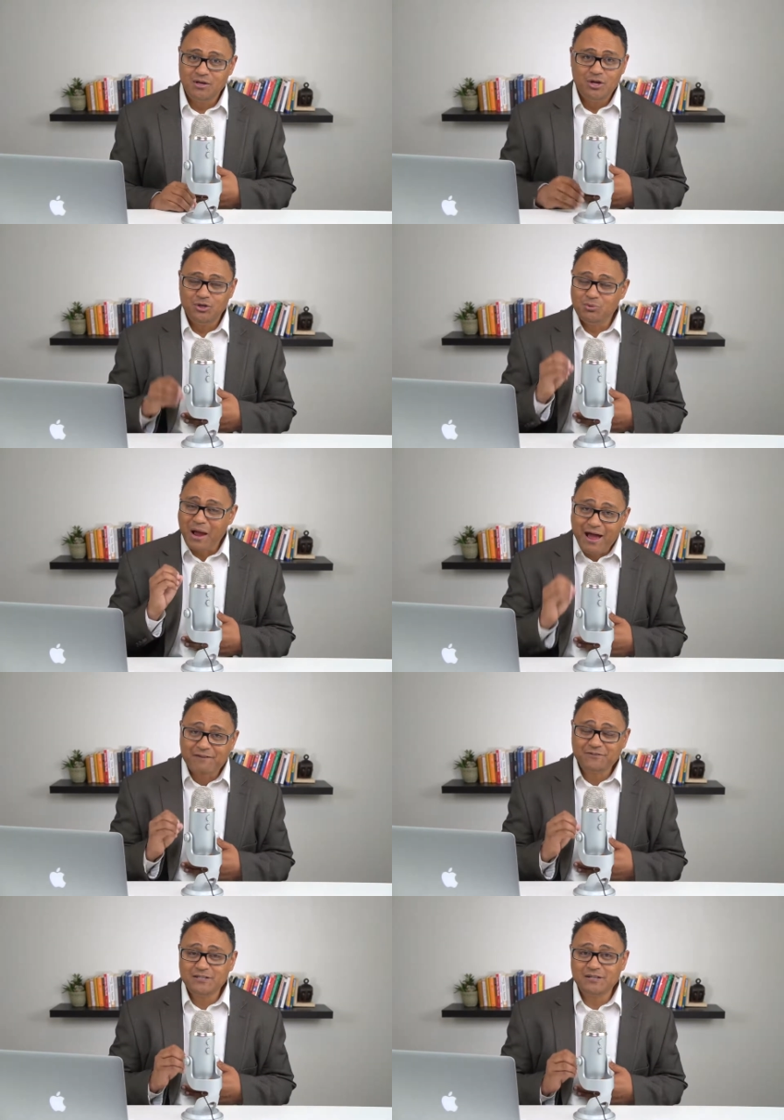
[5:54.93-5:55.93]
You have
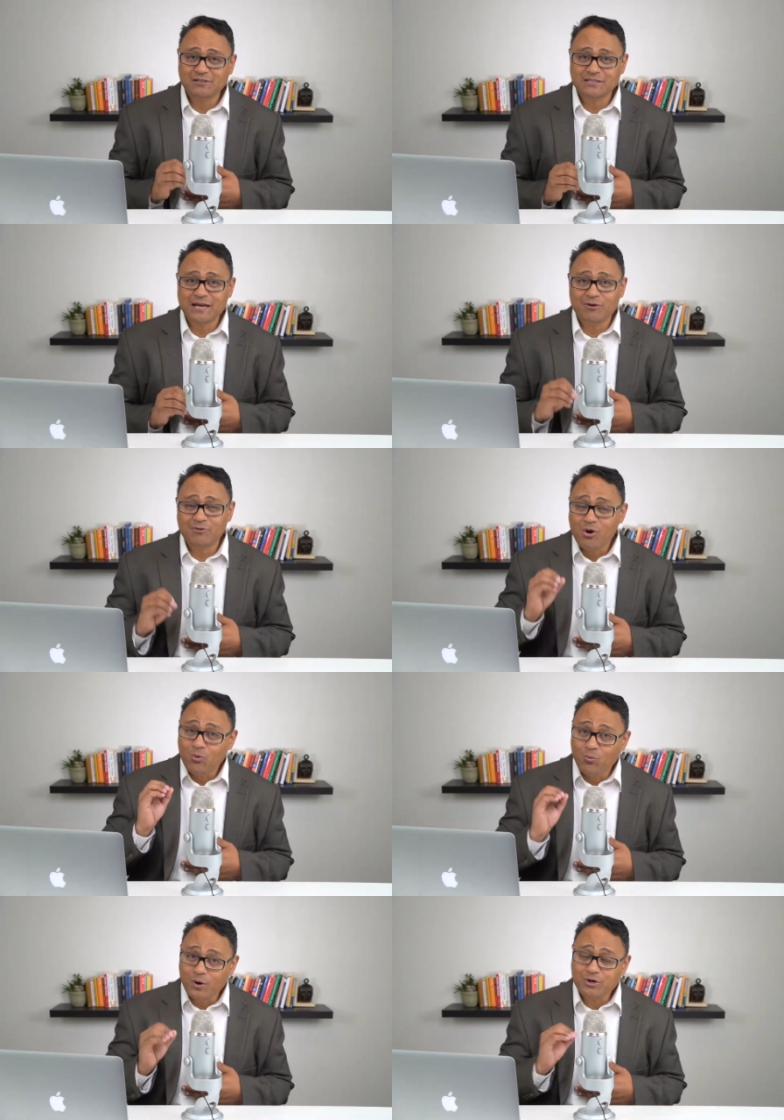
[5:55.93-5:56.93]
to nail down
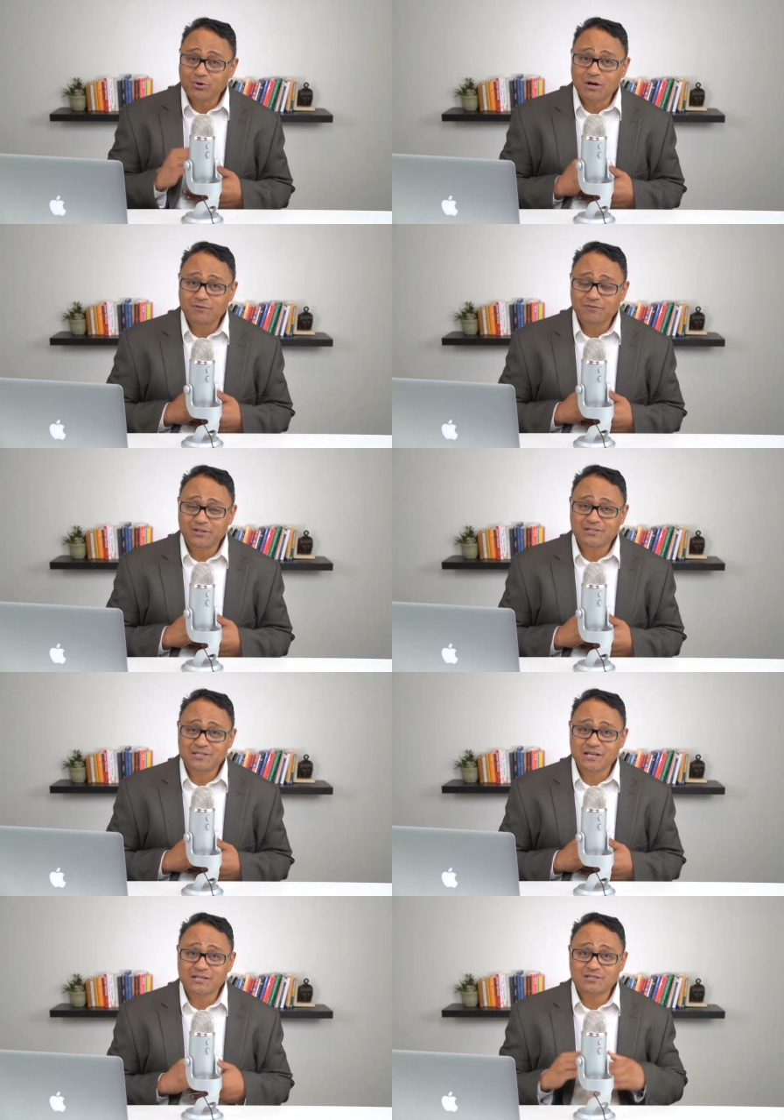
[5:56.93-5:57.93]
where your confidence
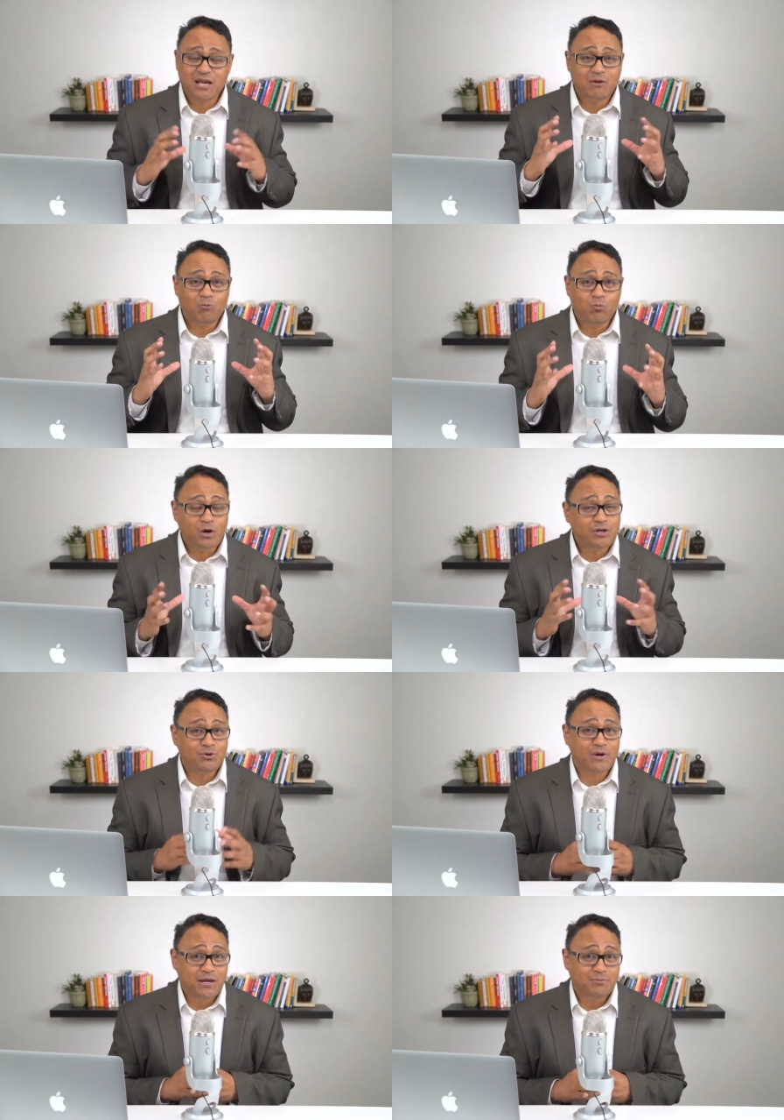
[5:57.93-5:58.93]
is and what you're
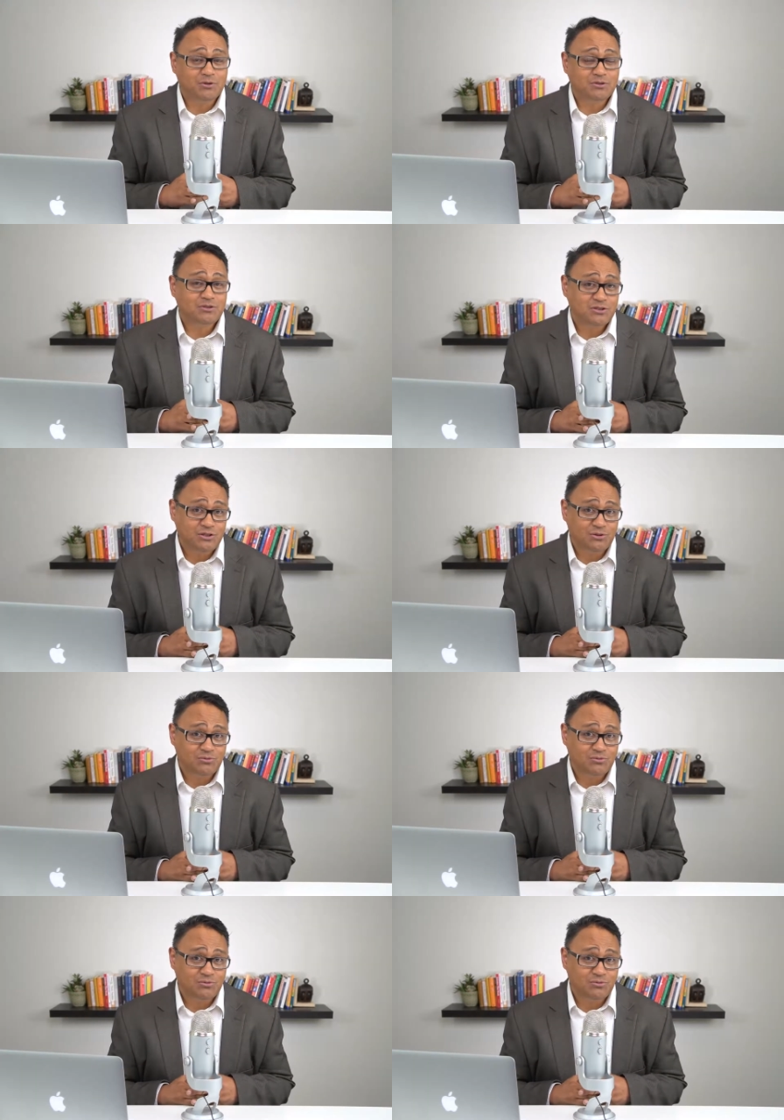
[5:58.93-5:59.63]
able to do.